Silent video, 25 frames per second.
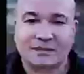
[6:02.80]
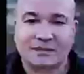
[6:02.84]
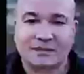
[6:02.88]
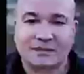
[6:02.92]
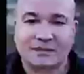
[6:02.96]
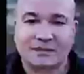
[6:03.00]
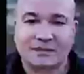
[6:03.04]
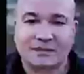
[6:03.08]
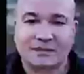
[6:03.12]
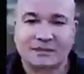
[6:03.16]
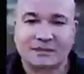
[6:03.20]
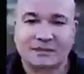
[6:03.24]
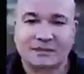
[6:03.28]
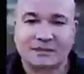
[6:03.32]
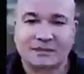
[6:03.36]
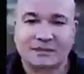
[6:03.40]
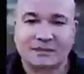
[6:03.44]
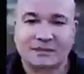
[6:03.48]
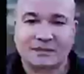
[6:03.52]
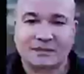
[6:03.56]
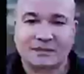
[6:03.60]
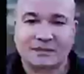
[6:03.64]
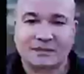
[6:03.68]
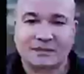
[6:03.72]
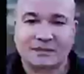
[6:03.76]

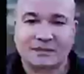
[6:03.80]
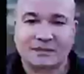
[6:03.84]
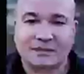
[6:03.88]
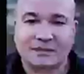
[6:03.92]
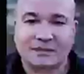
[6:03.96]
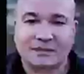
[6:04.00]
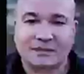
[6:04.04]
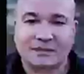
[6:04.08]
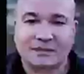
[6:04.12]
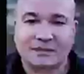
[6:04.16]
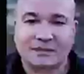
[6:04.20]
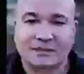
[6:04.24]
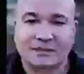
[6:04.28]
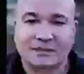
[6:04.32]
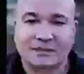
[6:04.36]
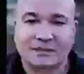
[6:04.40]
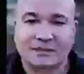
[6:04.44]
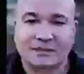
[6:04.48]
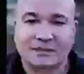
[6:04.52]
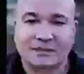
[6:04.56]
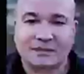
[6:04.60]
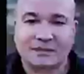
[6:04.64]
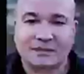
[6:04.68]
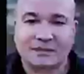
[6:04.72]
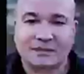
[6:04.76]

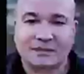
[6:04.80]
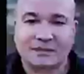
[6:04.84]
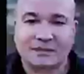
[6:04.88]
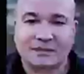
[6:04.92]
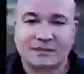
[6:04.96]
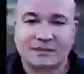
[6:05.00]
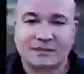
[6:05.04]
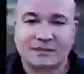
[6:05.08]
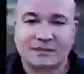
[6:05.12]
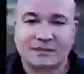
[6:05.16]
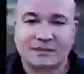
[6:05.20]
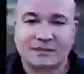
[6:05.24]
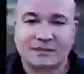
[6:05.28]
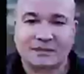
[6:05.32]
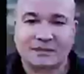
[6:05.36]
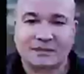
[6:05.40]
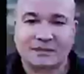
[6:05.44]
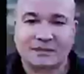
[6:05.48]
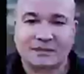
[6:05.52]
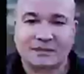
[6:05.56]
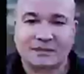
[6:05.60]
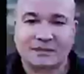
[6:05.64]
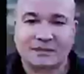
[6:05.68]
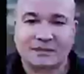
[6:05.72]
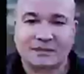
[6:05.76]

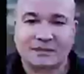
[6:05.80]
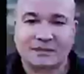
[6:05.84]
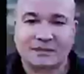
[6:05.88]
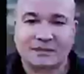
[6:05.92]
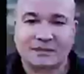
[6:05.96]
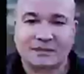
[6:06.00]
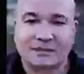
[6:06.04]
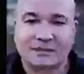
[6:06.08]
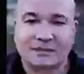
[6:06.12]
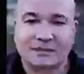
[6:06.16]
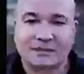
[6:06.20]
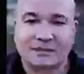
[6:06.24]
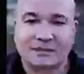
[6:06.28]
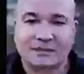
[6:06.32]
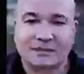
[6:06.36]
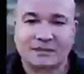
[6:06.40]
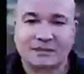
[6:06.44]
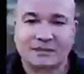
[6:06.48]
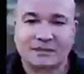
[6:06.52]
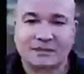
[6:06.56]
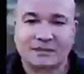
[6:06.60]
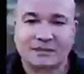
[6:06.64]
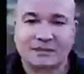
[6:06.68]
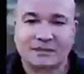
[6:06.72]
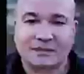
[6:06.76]

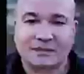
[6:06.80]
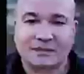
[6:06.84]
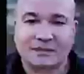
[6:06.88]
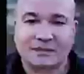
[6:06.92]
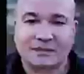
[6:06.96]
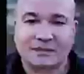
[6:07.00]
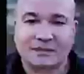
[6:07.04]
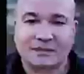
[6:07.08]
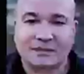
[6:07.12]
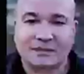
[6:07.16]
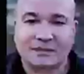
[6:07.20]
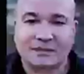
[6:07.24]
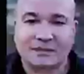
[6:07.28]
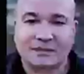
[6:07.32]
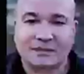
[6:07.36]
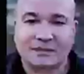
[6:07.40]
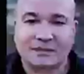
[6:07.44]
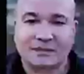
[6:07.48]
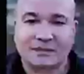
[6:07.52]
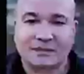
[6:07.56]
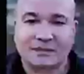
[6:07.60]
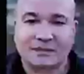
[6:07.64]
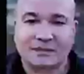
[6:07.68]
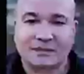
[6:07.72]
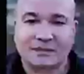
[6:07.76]

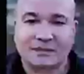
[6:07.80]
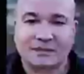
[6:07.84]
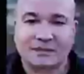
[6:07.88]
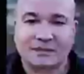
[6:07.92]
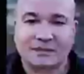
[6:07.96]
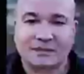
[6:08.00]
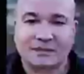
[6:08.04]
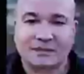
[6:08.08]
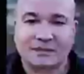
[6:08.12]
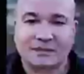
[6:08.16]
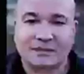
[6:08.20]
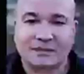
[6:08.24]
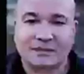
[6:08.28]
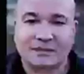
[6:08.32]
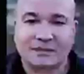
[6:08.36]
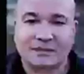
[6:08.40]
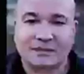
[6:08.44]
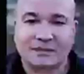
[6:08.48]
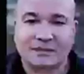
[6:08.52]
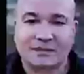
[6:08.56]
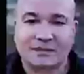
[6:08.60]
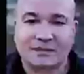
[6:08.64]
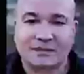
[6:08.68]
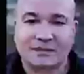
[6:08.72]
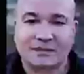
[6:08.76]

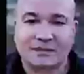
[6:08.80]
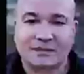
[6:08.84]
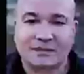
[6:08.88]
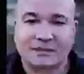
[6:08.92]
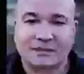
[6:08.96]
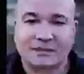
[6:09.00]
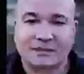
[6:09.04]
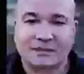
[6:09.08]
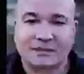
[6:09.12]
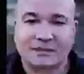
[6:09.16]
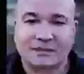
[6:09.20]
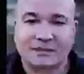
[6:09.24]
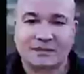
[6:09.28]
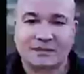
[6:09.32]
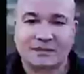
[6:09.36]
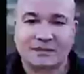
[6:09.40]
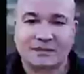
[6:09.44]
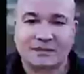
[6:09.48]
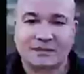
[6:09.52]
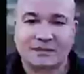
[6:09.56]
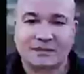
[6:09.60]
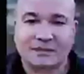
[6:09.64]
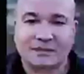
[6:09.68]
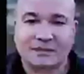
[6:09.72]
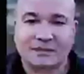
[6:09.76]

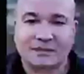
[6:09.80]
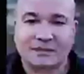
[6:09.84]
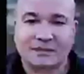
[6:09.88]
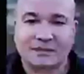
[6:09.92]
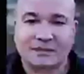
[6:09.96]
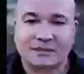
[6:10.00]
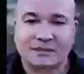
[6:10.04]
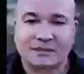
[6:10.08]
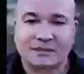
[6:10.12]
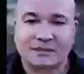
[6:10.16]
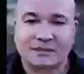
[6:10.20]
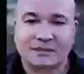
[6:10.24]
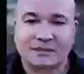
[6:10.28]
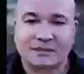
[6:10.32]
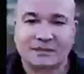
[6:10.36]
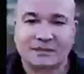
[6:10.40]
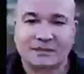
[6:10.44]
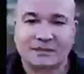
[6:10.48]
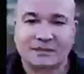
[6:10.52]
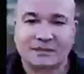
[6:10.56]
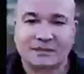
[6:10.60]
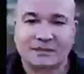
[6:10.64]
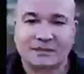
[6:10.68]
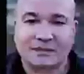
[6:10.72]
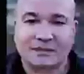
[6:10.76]
[no speech]